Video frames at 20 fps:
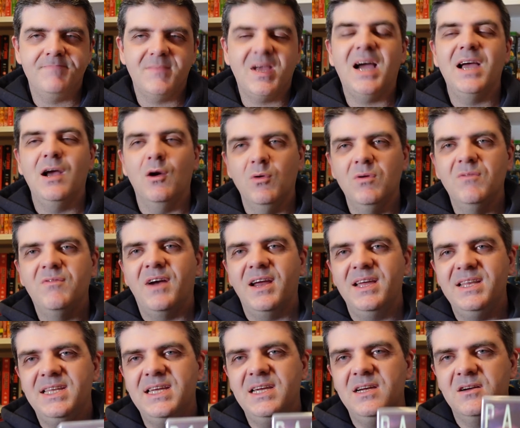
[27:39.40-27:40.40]
I hold
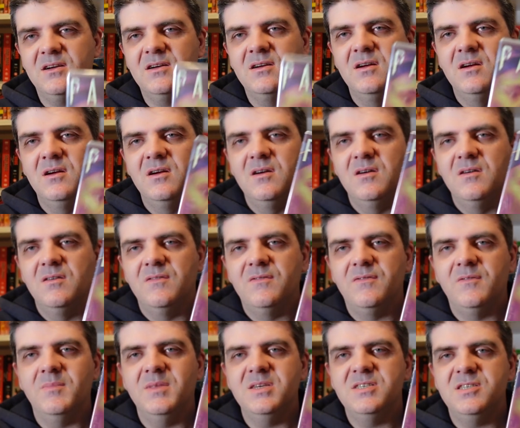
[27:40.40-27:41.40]
very dear
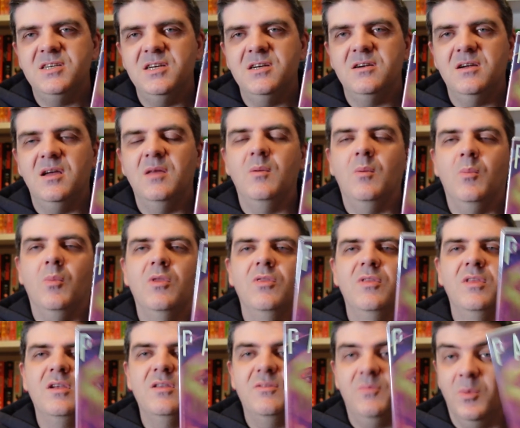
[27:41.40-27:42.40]
from this year, and
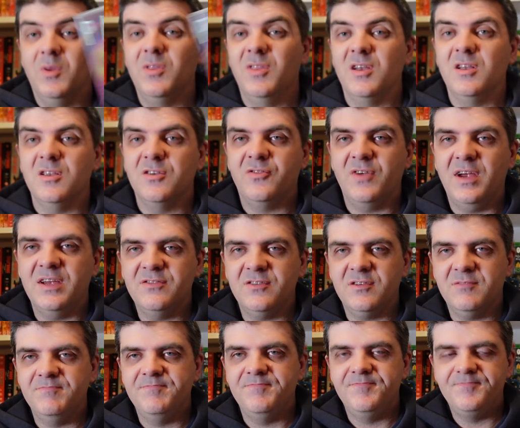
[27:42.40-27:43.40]
one that one that I'll treasure.